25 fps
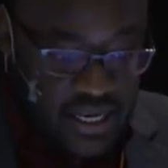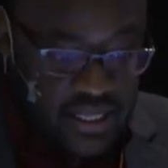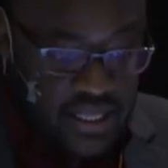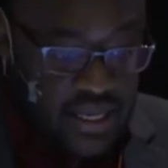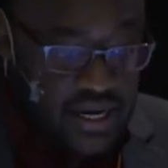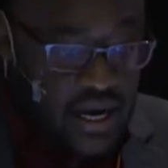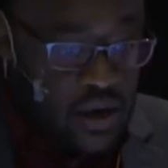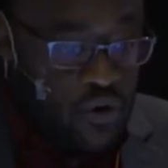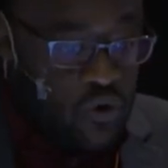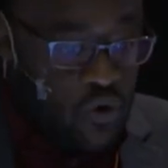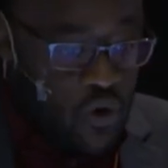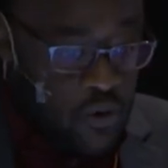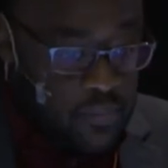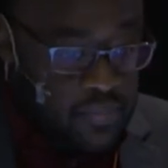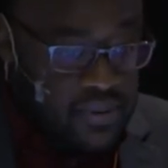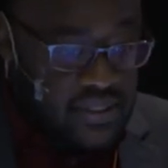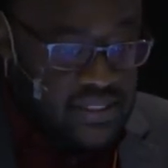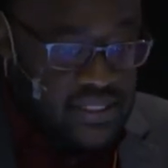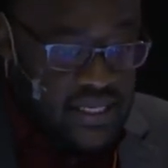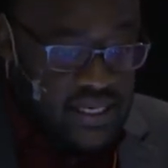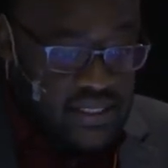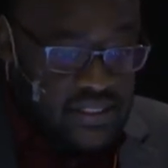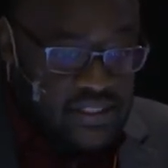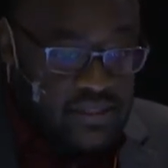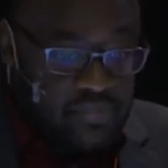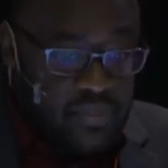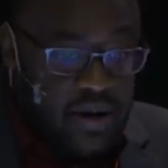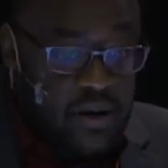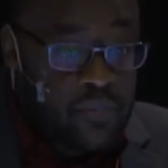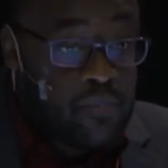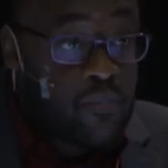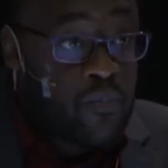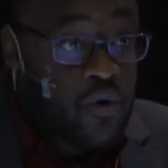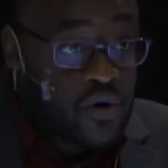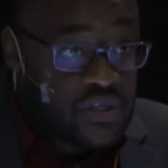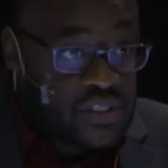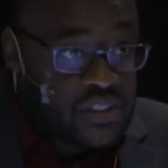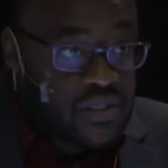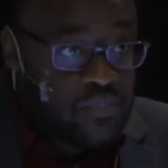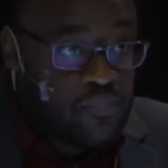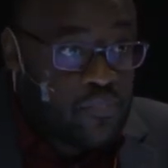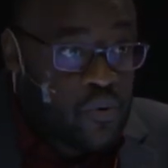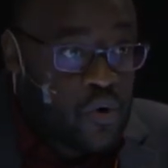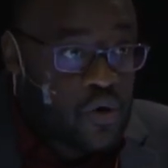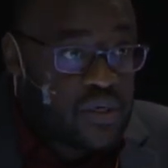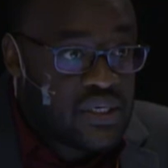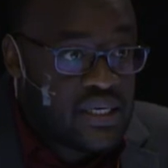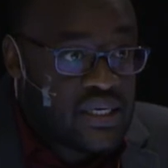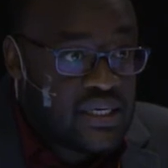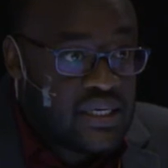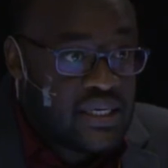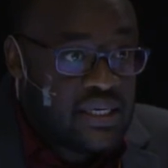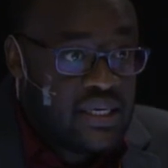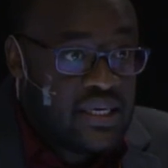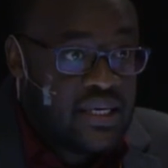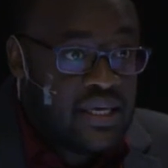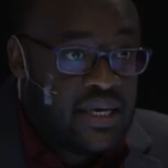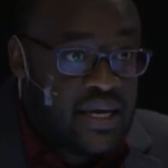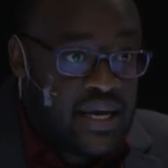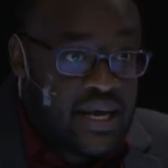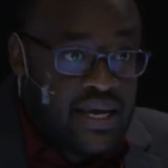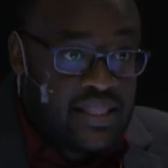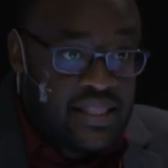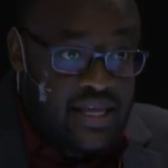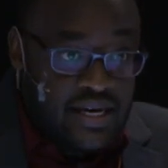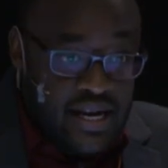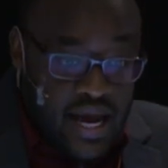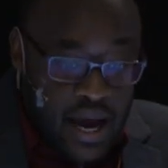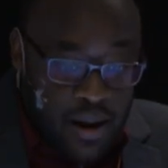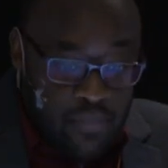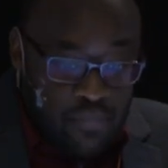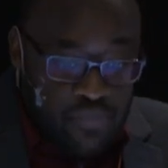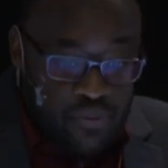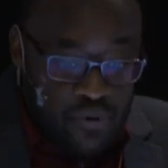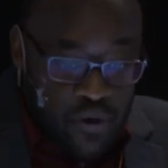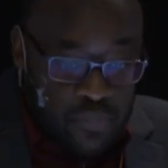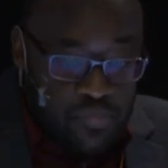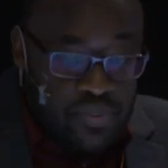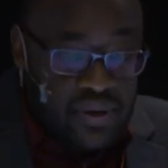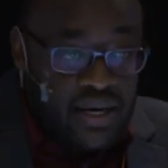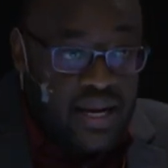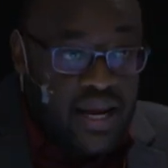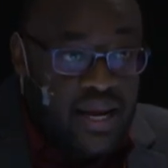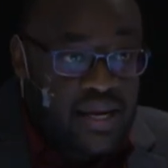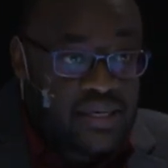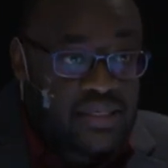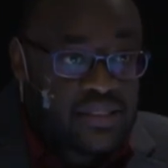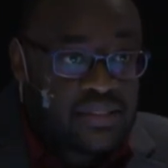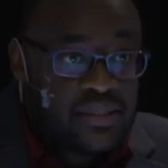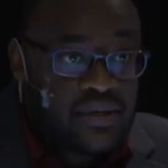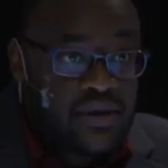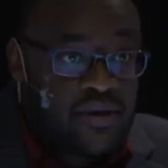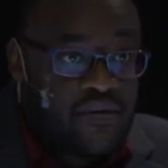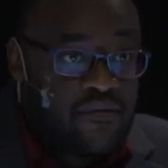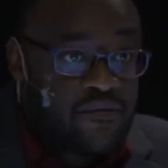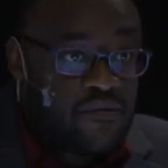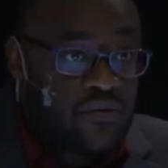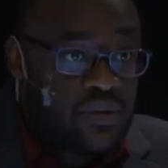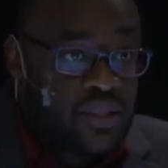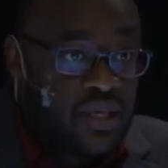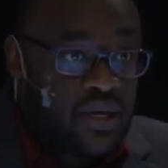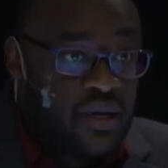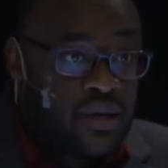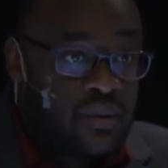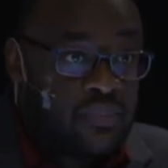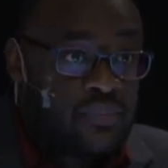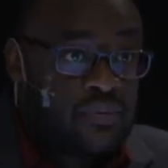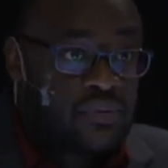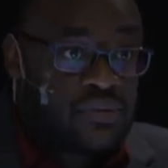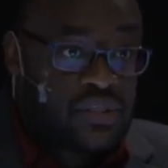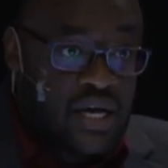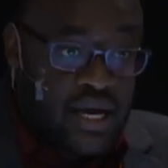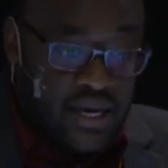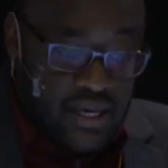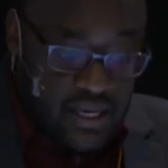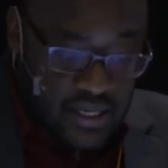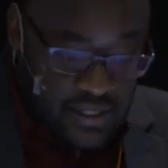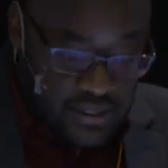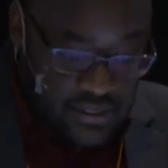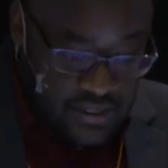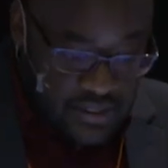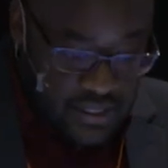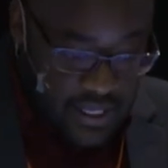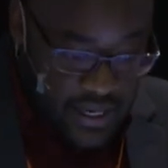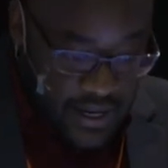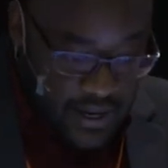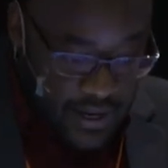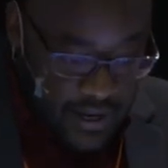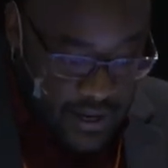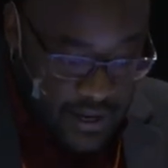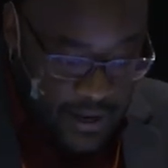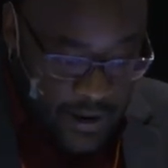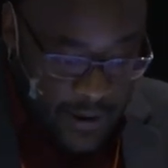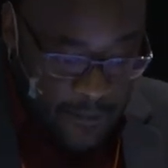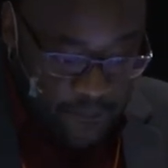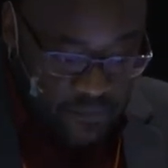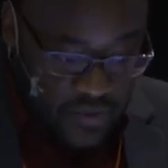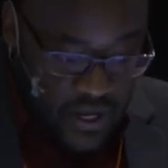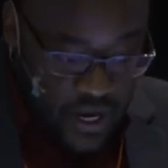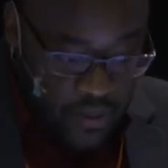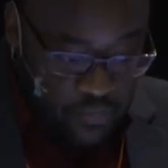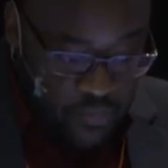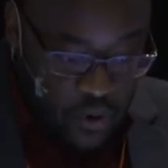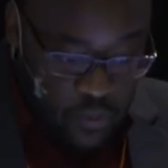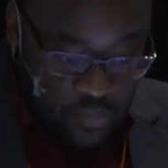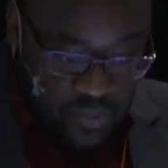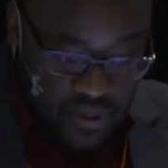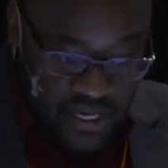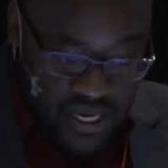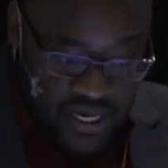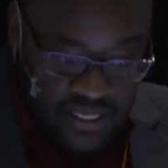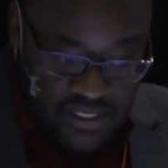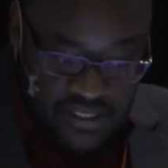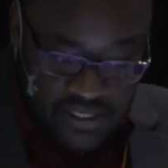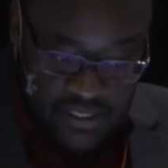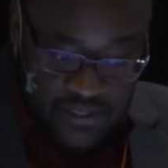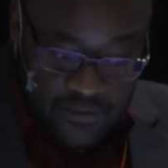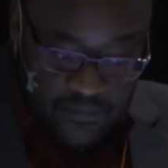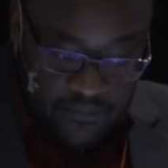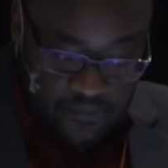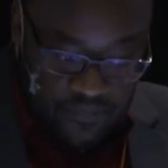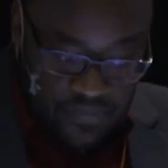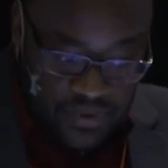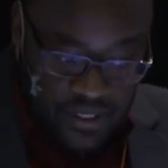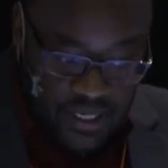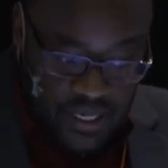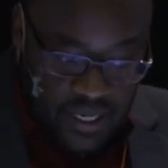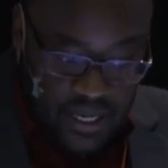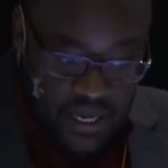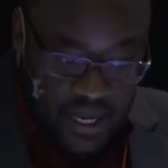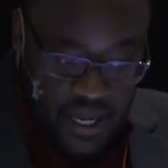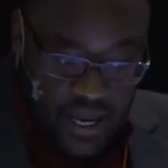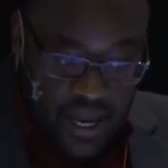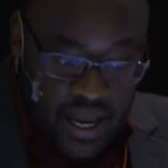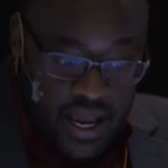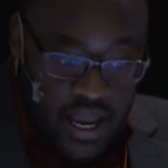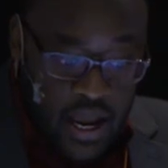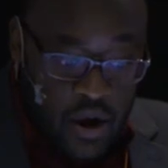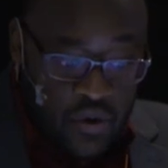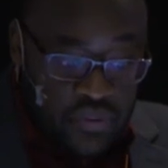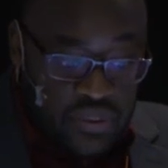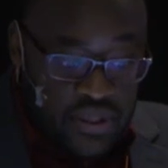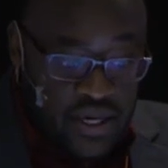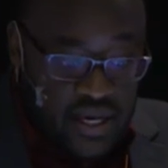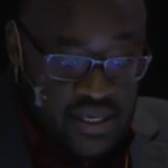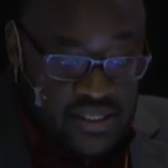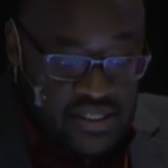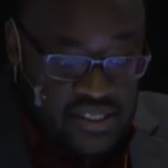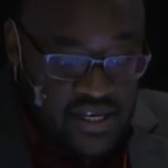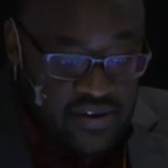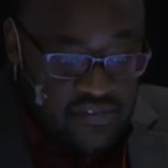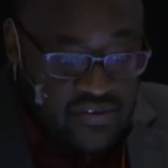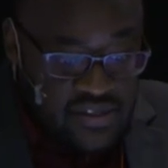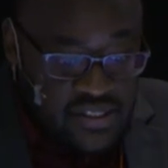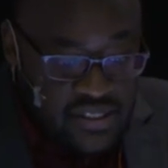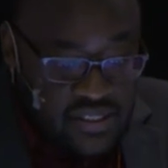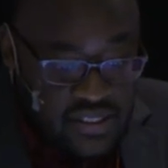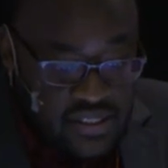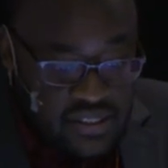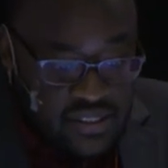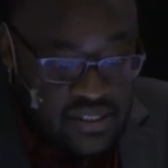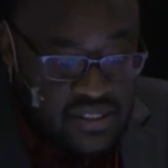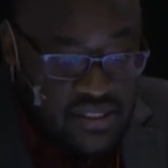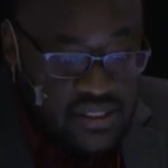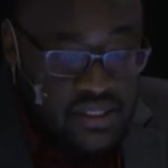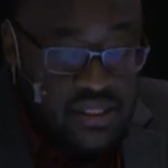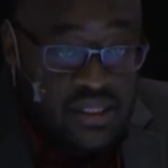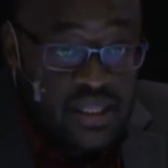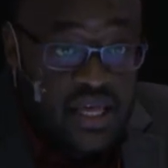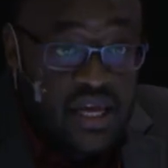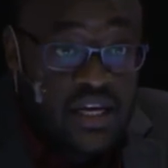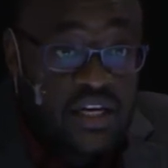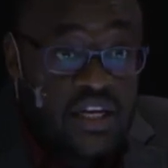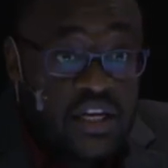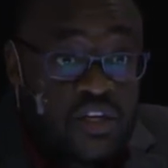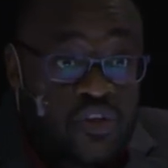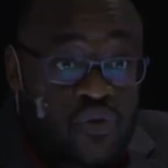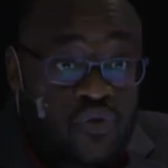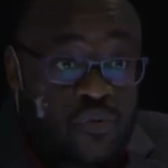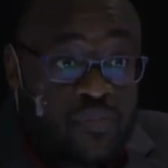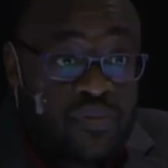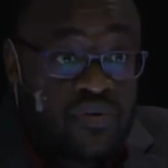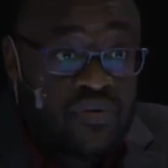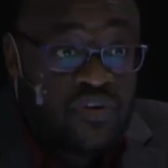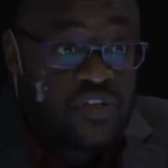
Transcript: and that are competent, but most importantly, that are appropriate for the target um, uh, population. Healthcare services, they need to be